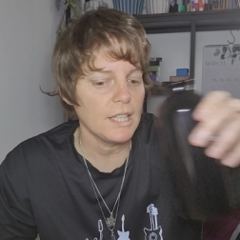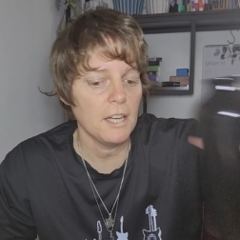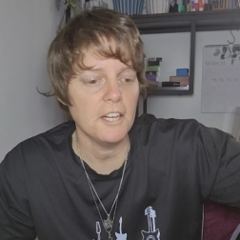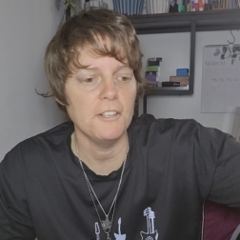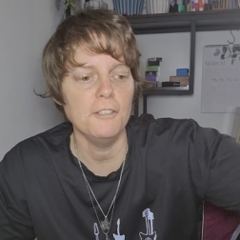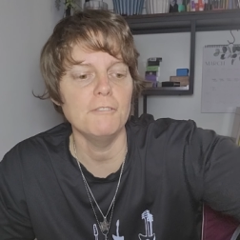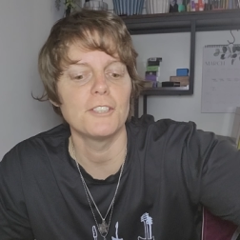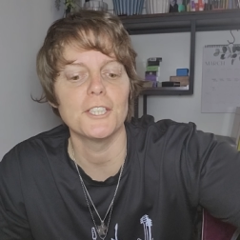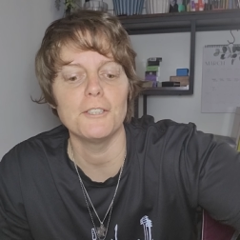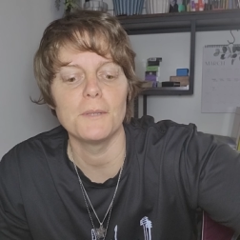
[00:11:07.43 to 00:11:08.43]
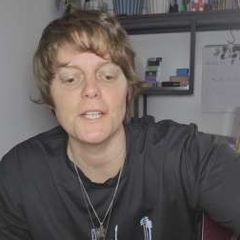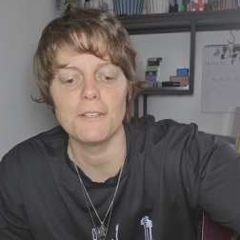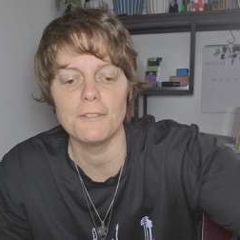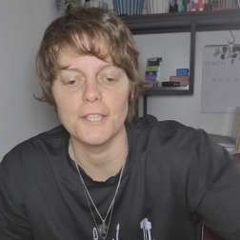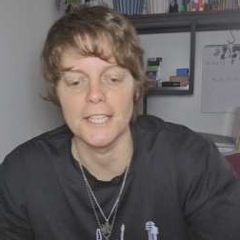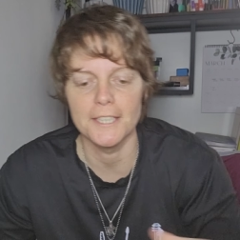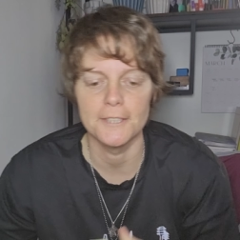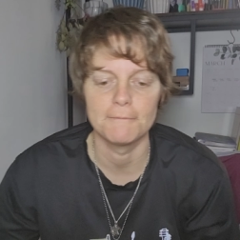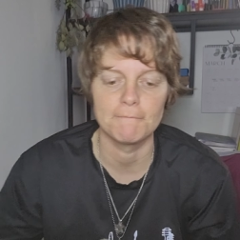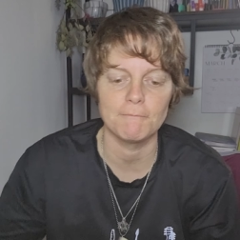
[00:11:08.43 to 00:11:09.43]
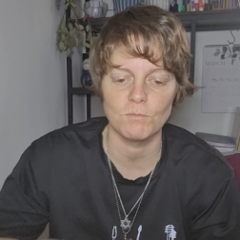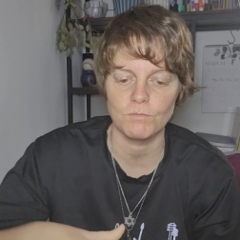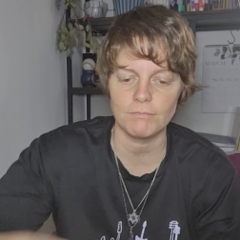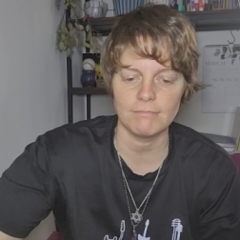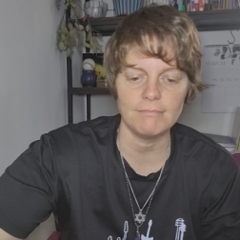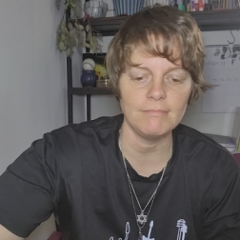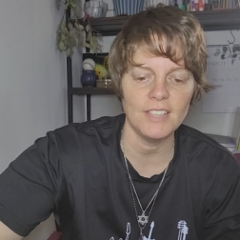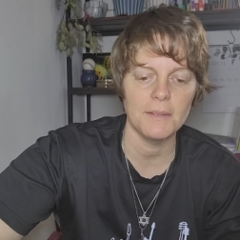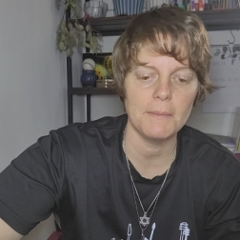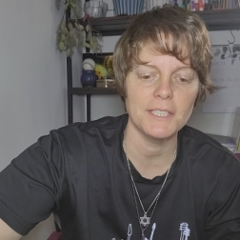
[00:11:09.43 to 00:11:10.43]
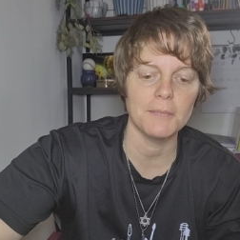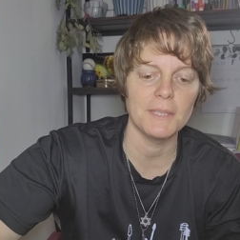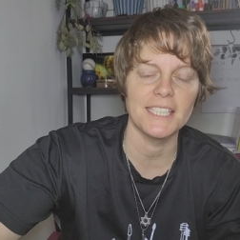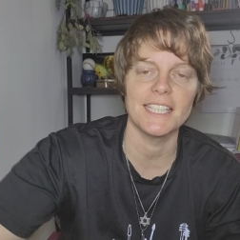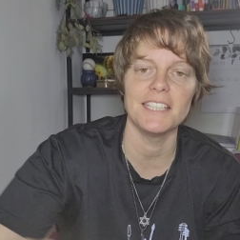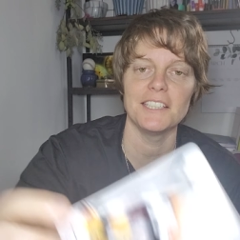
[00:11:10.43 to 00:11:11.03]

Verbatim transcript: I don't know, Virgo, what do you think? maybe somebody's sending